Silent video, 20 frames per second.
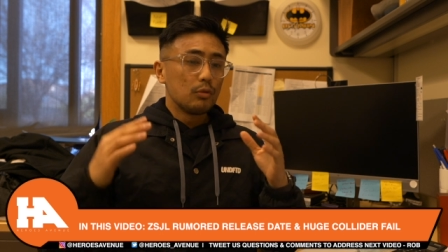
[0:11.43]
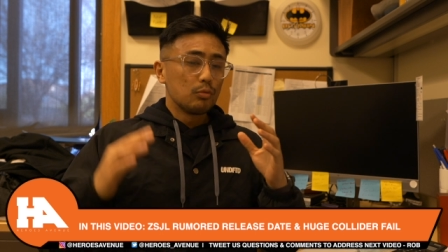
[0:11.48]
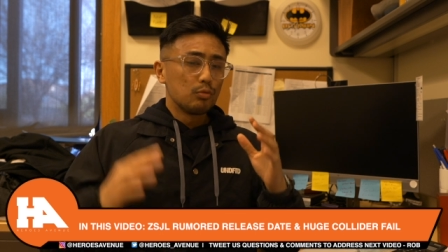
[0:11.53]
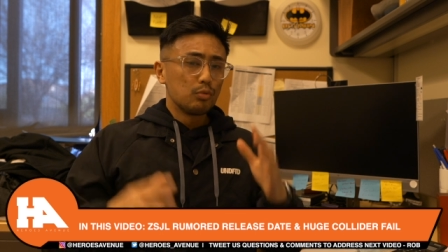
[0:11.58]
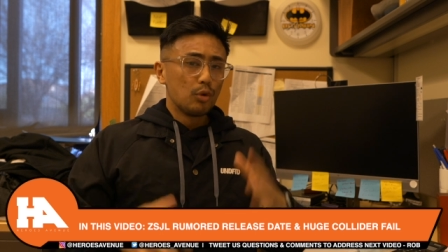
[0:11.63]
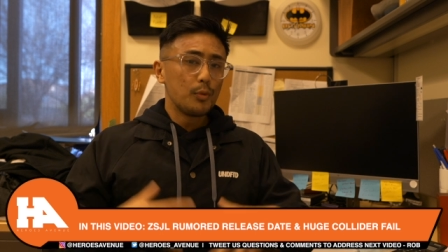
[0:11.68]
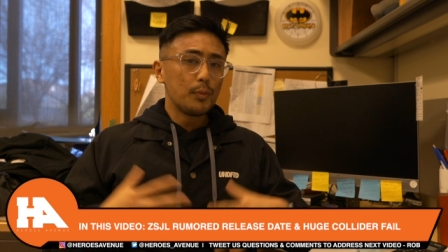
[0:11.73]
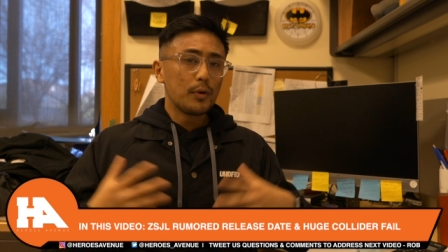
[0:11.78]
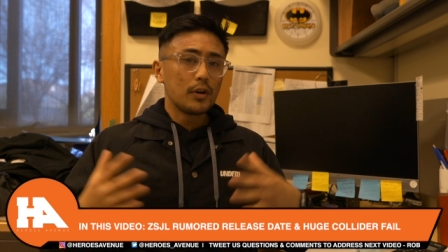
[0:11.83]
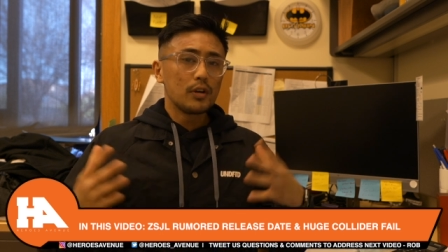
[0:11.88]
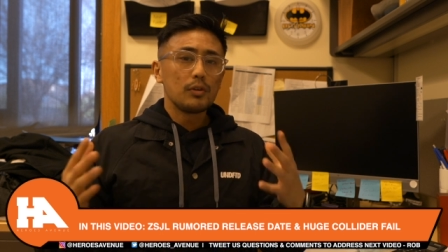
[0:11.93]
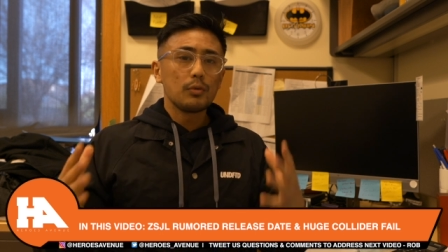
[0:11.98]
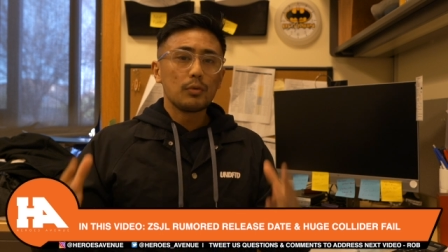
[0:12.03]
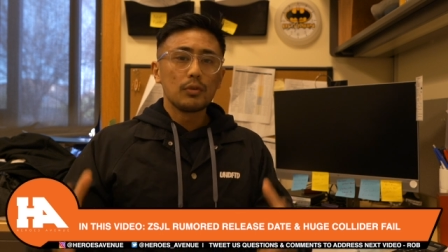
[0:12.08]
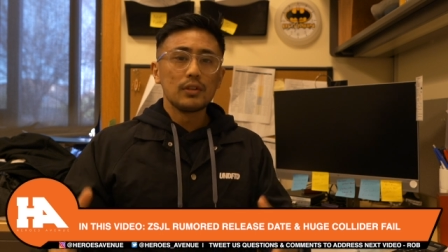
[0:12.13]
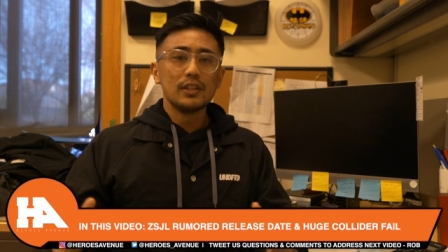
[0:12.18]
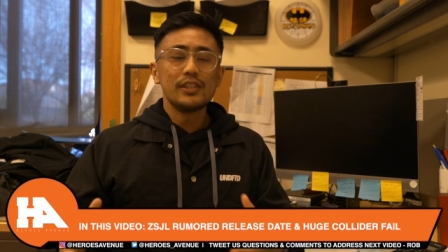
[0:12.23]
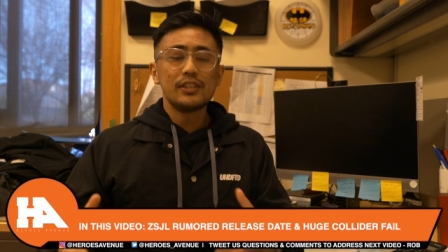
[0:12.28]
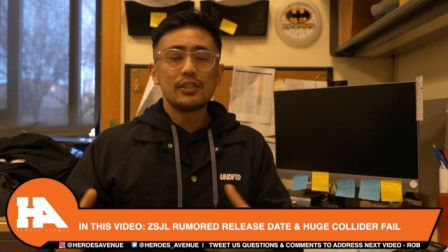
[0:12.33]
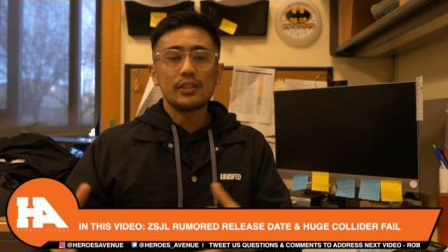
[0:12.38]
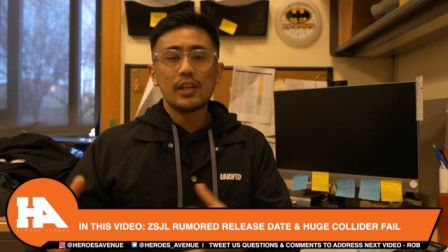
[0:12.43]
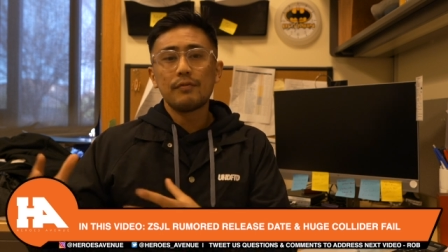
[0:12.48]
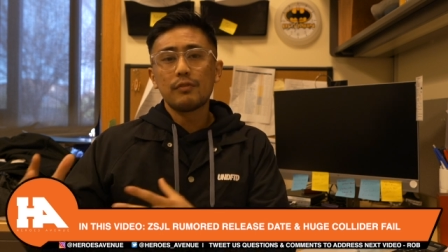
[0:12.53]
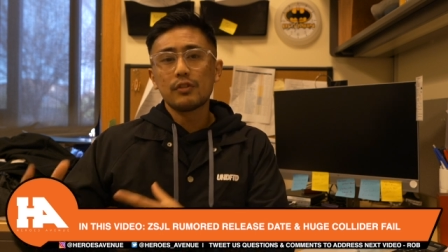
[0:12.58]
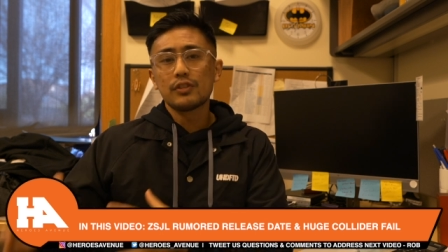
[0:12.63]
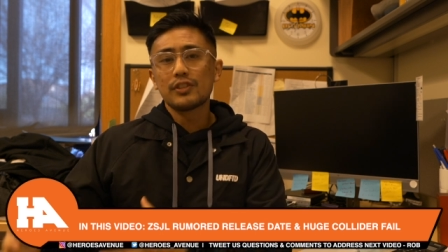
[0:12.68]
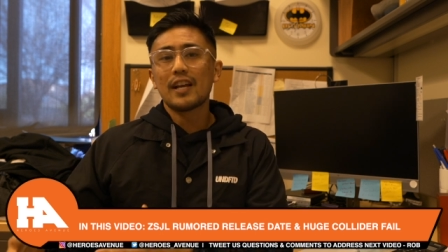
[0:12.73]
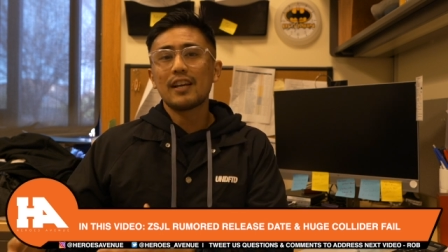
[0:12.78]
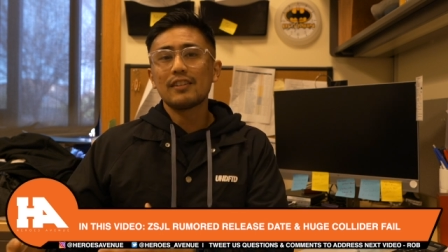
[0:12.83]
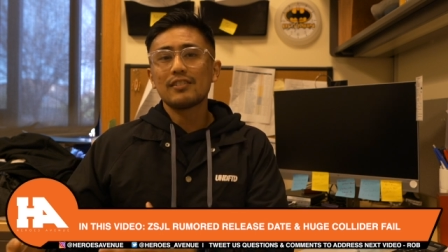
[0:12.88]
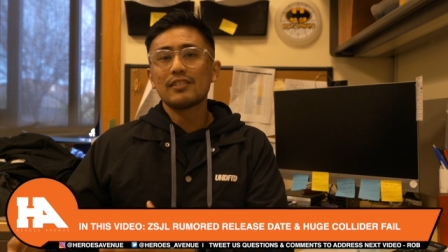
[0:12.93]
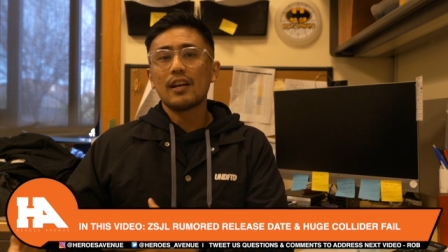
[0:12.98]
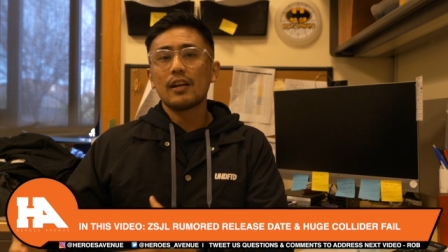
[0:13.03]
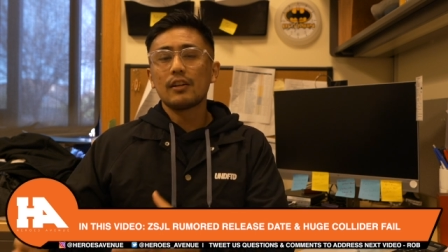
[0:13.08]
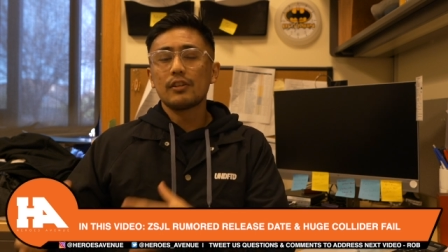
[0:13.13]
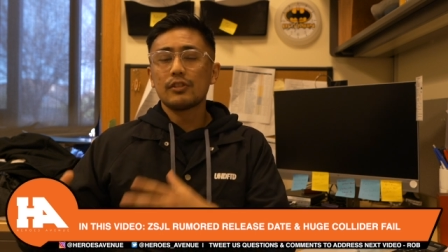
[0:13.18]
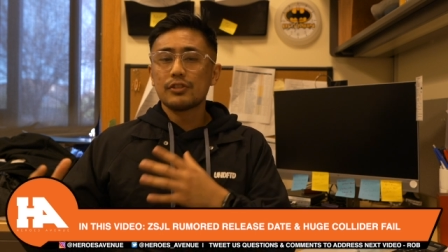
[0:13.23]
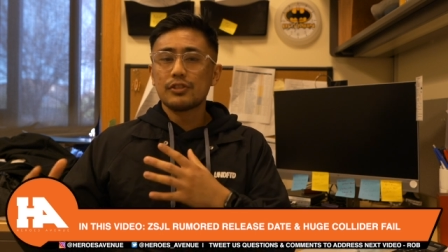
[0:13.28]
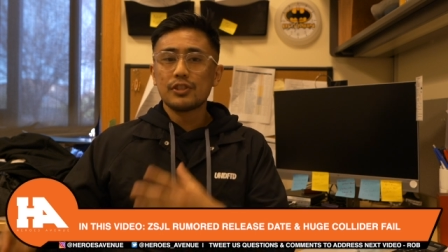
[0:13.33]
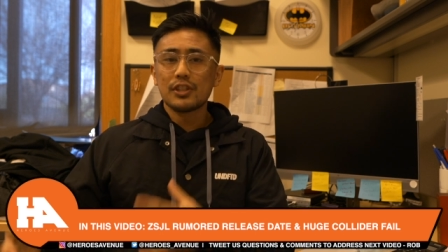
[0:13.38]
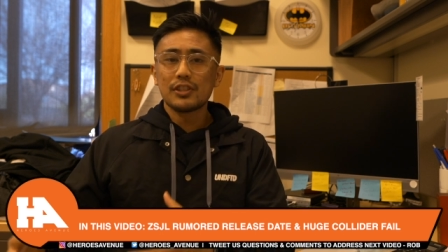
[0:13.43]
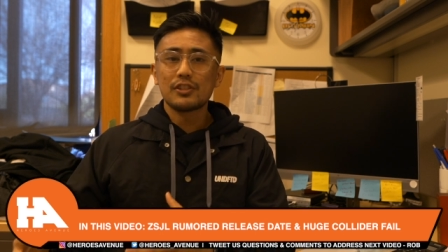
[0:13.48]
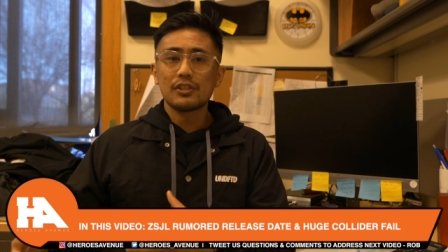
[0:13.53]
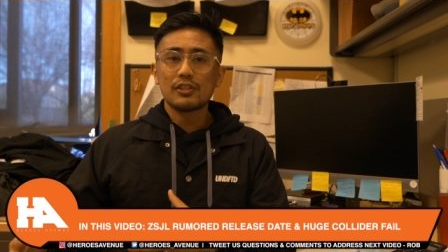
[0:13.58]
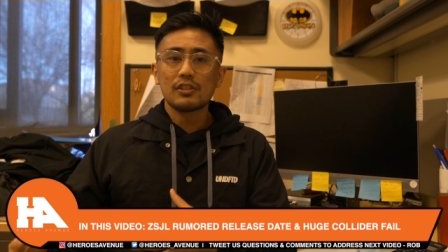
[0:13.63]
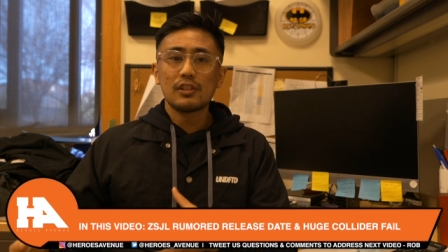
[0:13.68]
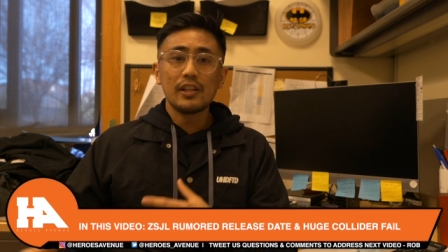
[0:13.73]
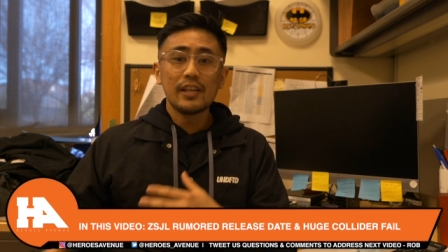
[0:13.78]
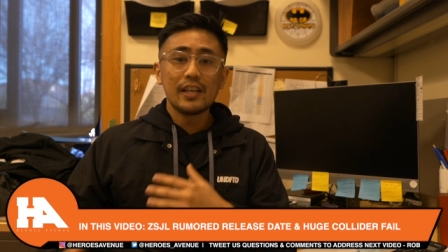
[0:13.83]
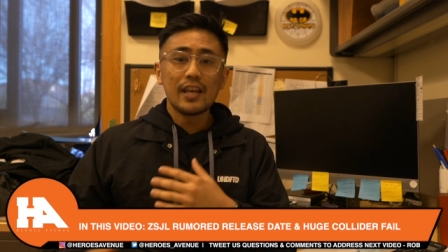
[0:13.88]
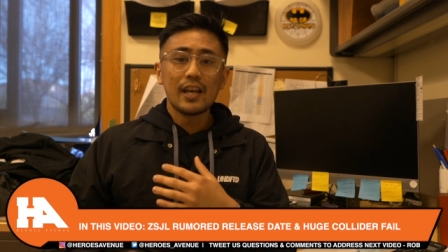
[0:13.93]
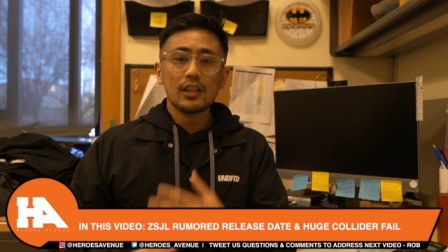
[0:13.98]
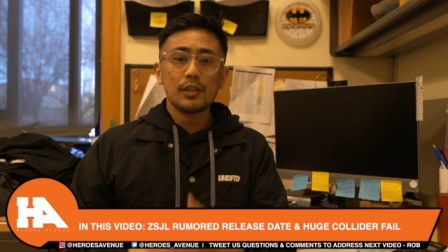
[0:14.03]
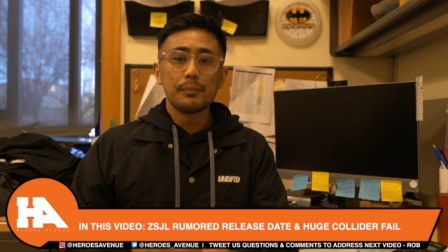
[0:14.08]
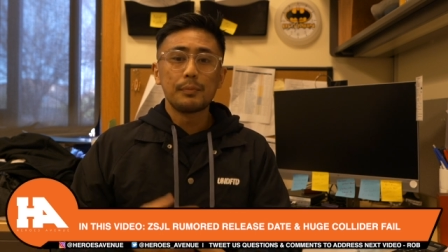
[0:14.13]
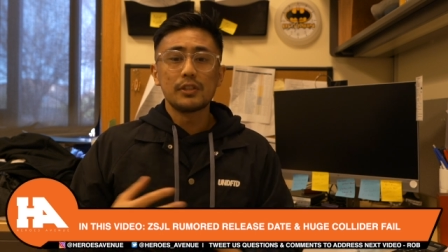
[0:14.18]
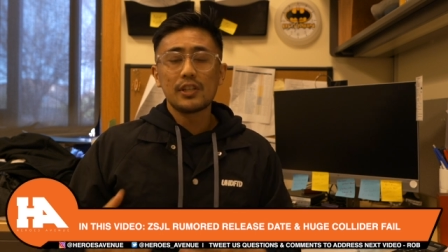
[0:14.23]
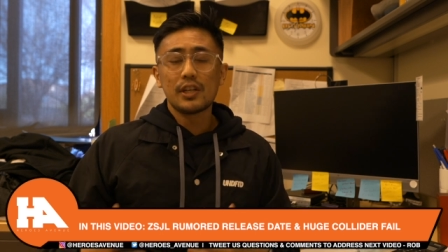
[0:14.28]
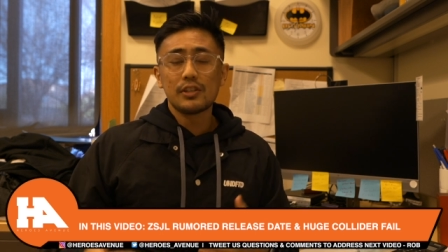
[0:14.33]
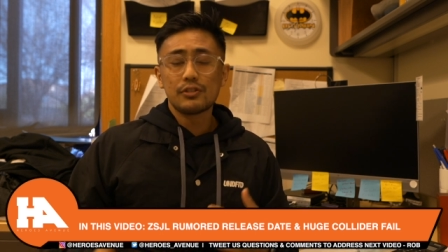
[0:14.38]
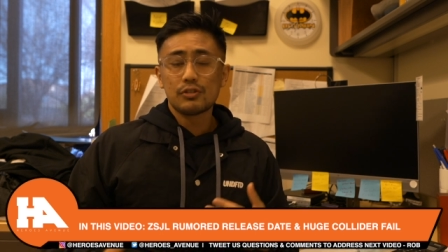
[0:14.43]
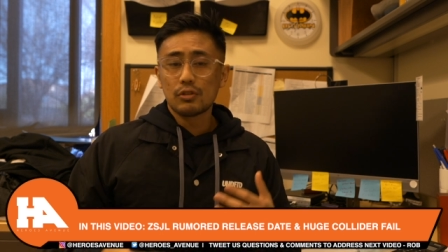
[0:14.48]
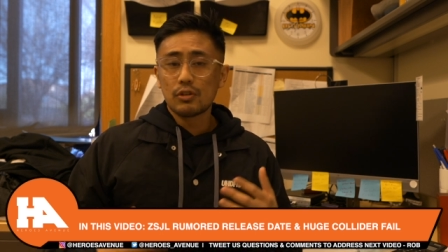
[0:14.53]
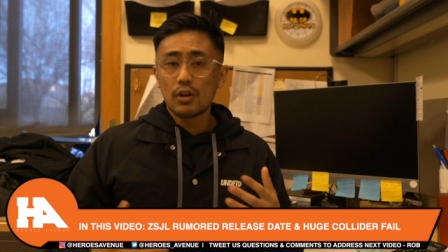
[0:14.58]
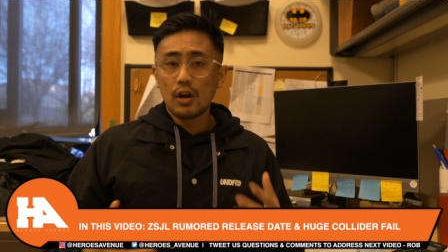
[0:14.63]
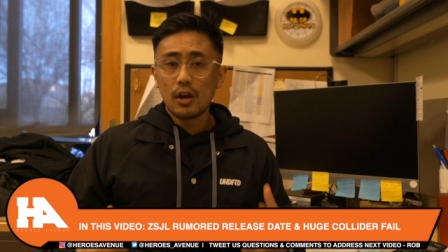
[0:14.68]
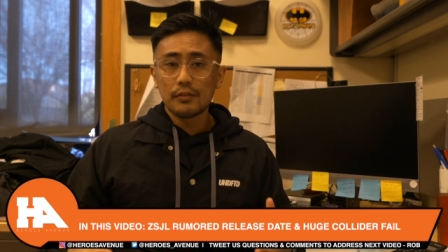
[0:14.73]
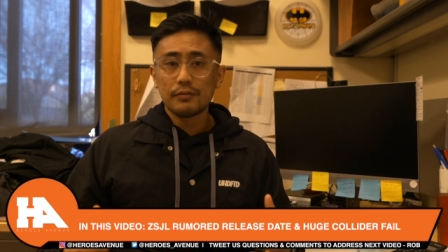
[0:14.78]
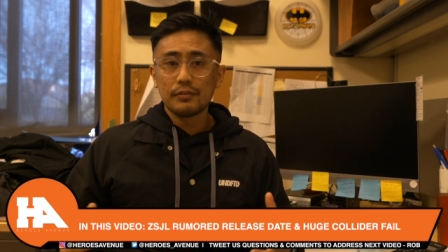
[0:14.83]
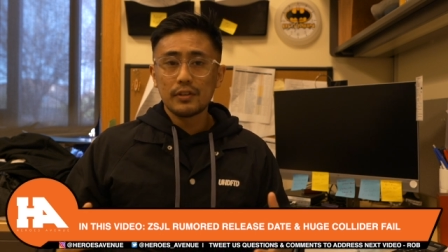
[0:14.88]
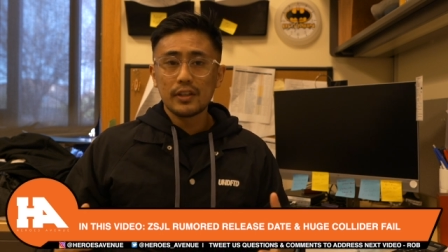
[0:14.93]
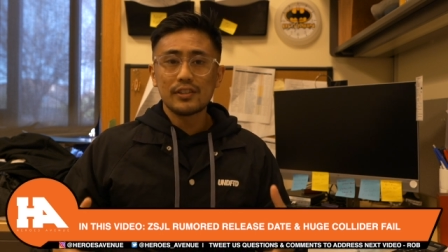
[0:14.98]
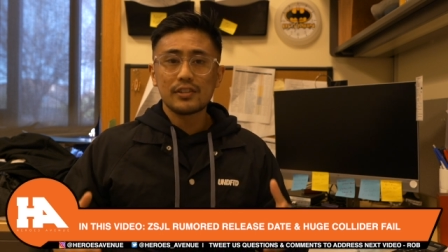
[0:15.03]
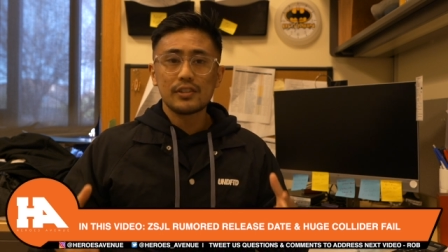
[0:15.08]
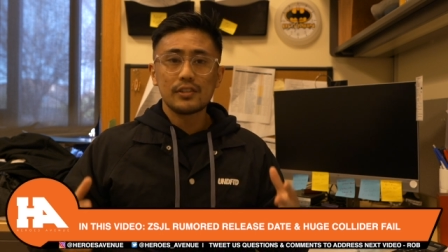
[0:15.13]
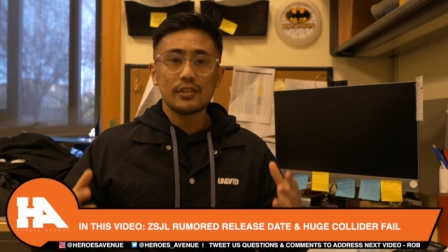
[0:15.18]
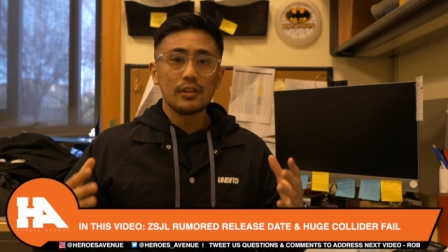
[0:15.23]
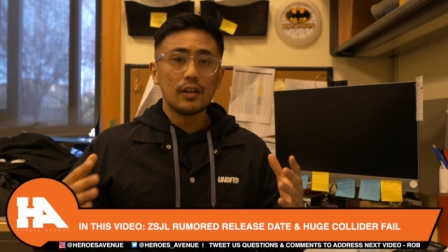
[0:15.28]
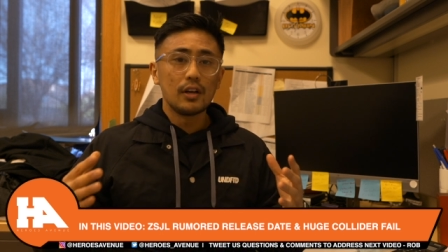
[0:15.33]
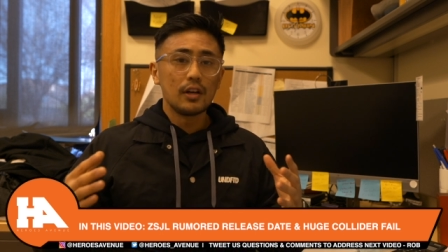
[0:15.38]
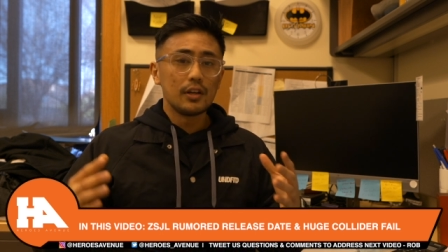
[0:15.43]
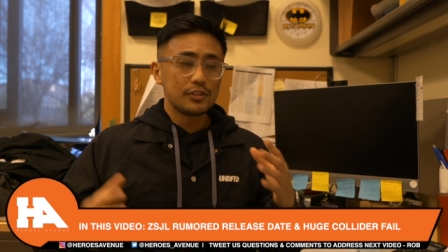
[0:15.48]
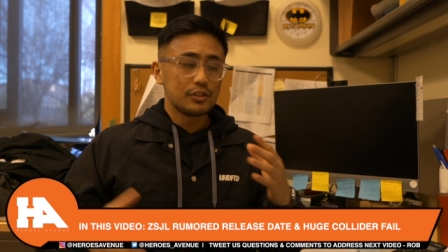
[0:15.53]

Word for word: rumored release date for Zack Snyder's Justice League and the potential conflicts uh,